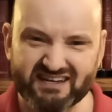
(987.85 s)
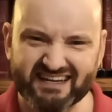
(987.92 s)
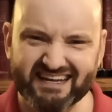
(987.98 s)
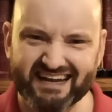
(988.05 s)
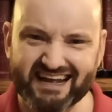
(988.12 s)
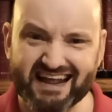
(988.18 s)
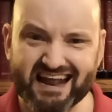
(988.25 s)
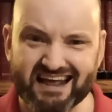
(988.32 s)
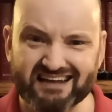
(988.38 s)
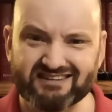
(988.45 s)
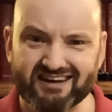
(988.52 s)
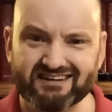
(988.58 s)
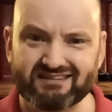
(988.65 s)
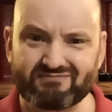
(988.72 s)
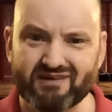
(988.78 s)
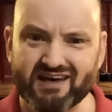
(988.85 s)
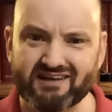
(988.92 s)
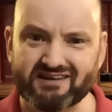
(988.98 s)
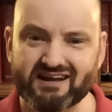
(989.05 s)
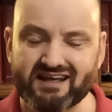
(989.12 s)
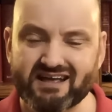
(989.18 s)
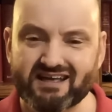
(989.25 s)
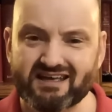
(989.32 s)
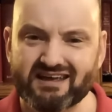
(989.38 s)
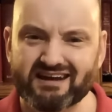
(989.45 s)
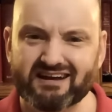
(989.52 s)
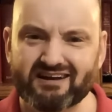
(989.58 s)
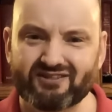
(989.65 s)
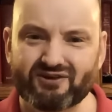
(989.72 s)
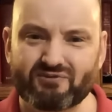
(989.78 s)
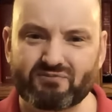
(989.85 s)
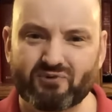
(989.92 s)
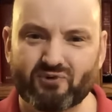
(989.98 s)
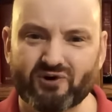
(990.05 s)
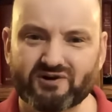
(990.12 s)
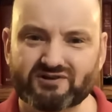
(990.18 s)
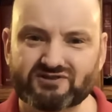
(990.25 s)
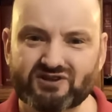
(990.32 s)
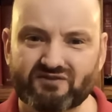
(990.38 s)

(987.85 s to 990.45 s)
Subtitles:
And I talked about the importance